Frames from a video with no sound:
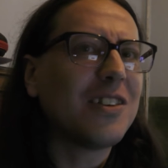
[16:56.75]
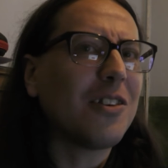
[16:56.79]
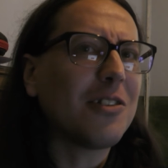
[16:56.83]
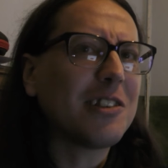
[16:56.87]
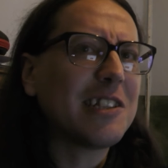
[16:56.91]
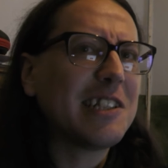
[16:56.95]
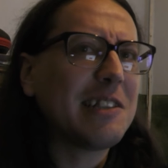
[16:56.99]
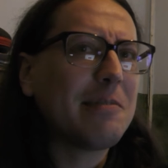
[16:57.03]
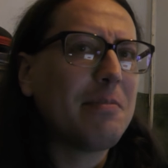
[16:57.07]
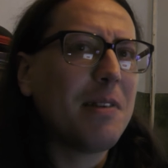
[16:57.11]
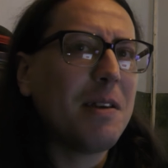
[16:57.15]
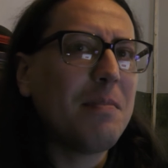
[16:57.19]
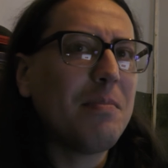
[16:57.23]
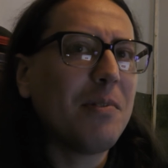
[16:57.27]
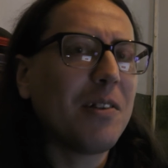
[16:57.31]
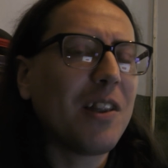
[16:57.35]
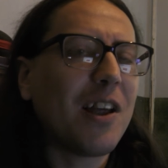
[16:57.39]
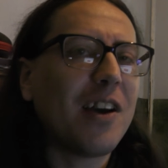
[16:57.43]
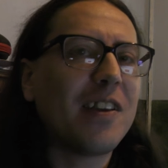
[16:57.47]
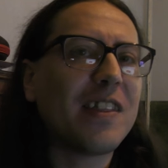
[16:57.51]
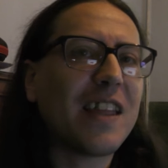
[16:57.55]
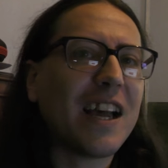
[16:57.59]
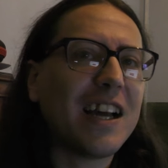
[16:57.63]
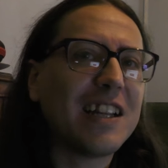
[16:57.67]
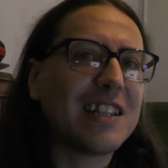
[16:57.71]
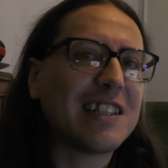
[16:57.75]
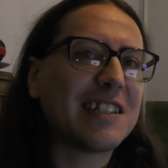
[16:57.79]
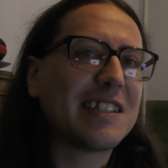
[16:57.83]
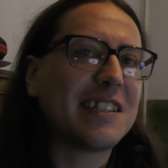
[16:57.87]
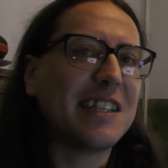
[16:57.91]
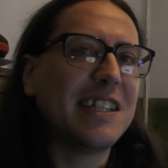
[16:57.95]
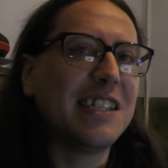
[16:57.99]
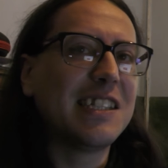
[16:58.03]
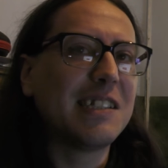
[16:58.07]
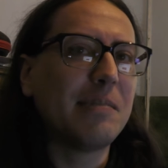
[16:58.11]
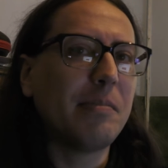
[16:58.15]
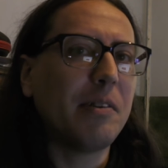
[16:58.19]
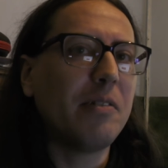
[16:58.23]
toxic people like that
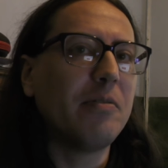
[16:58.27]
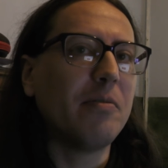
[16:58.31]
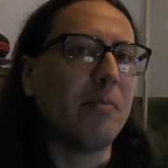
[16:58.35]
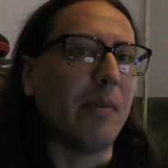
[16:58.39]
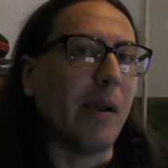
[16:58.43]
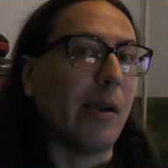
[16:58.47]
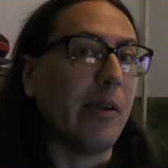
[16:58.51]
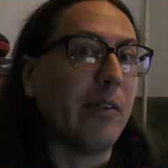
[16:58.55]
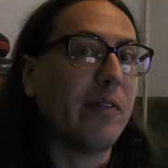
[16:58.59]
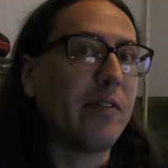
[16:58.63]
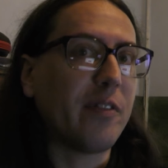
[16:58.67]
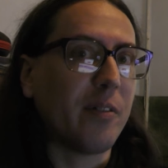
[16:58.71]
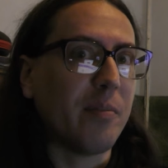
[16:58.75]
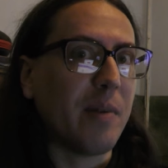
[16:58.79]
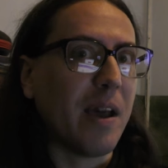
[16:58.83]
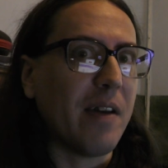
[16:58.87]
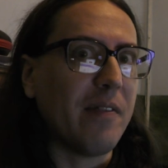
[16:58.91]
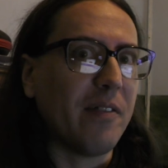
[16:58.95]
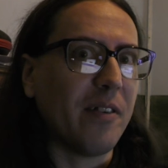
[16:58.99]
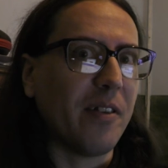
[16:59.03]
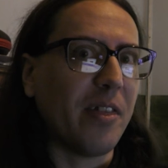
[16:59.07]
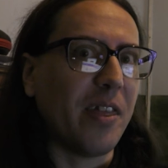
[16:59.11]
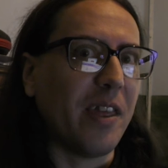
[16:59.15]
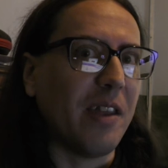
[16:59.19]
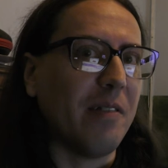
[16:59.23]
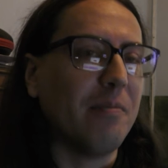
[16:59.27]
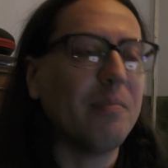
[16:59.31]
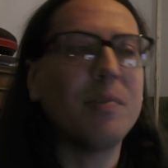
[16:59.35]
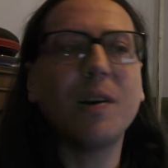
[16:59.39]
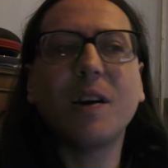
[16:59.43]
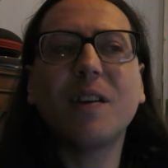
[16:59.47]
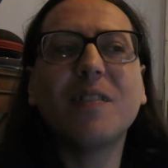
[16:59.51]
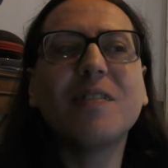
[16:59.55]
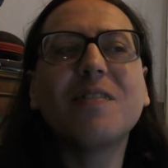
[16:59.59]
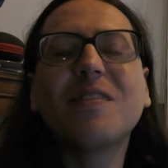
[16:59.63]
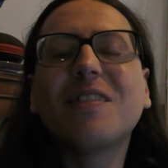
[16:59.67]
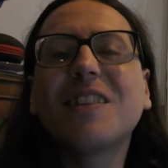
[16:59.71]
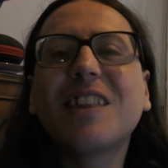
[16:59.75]
just need to be removed from everything.
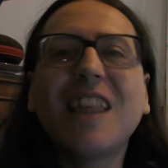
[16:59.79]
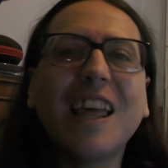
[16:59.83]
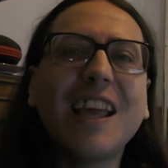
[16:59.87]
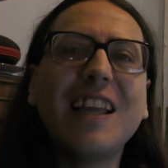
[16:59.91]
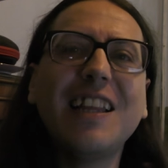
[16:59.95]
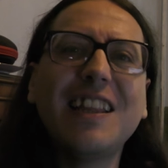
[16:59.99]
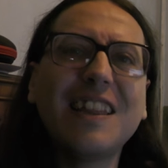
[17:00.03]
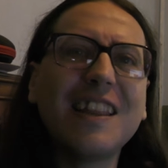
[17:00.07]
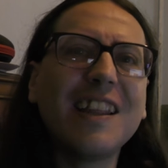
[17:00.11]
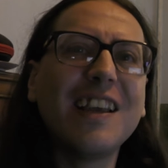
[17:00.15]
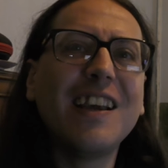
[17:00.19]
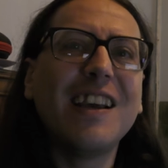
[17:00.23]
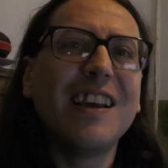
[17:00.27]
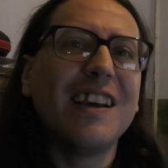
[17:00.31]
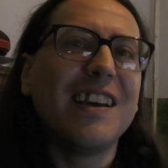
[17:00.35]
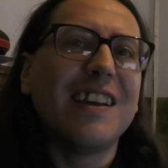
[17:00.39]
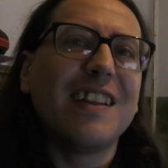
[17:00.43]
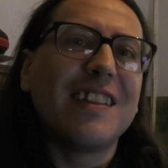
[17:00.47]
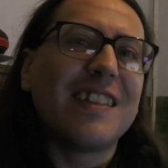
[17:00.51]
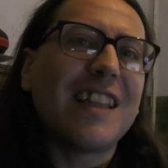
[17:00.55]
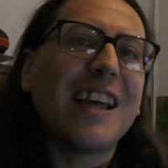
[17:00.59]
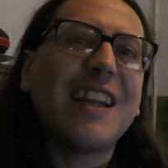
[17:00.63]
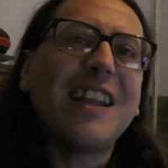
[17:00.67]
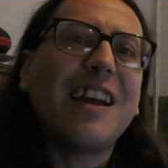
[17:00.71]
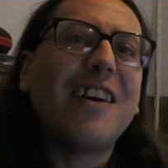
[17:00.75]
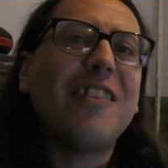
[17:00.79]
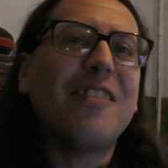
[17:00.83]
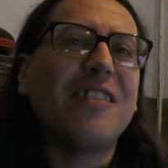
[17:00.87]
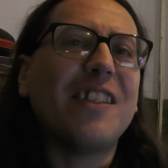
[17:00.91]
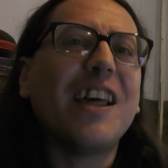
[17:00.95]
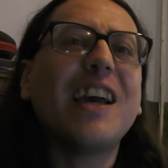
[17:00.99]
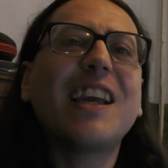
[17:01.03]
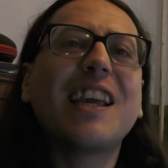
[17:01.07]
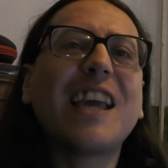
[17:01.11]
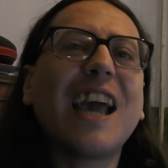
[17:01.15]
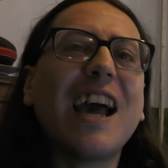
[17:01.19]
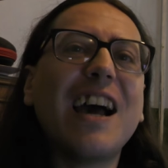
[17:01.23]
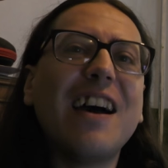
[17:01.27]
But they they
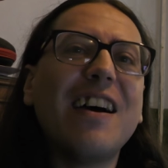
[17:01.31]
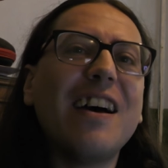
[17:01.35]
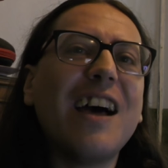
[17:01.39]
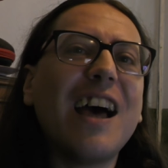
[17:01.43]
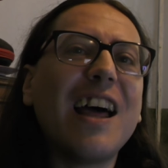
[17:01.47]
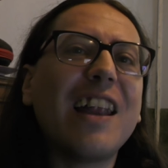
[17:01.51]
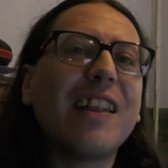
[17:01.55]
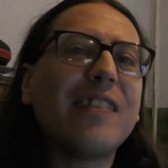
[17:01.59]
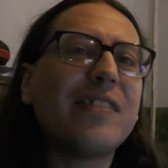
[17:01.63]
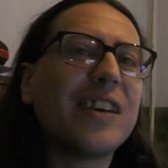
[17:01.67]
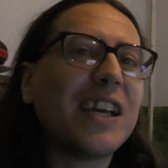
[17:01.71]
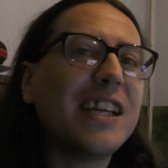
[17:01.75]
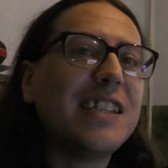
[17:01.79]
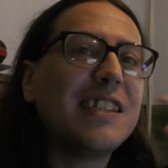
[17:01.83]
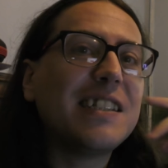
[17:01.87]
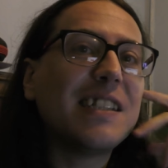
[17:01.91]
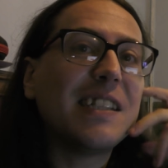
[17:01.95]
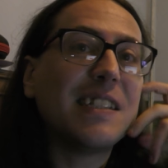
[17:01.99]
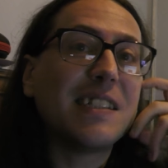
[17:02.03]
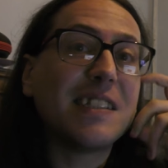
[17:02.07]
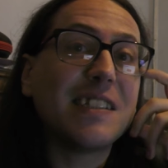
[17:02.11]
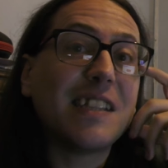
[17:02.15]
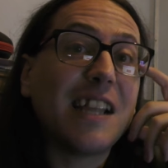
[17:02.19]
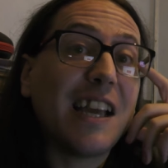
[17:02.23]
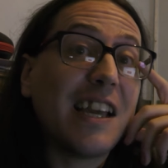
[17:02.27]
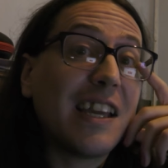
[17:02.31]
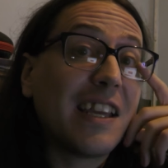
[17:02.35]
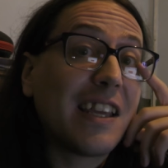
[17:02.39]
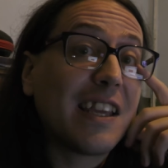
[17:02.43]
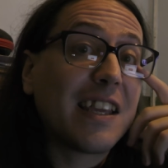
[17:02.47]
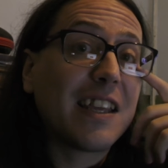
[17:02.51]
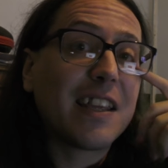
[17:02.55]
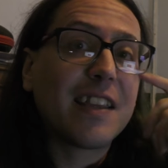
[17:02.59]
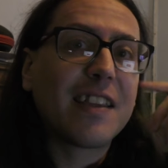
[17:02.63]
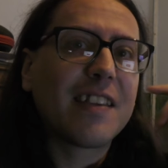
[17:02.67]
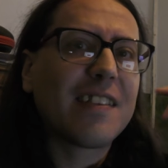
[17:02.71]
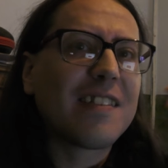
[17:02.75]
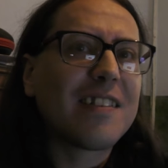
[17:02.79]
don't. They get elevated and
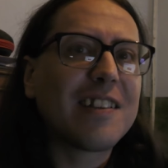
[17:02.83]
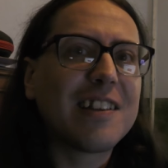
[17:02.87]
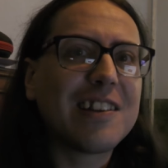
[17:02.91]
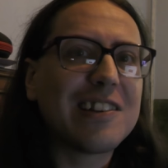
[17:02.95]
they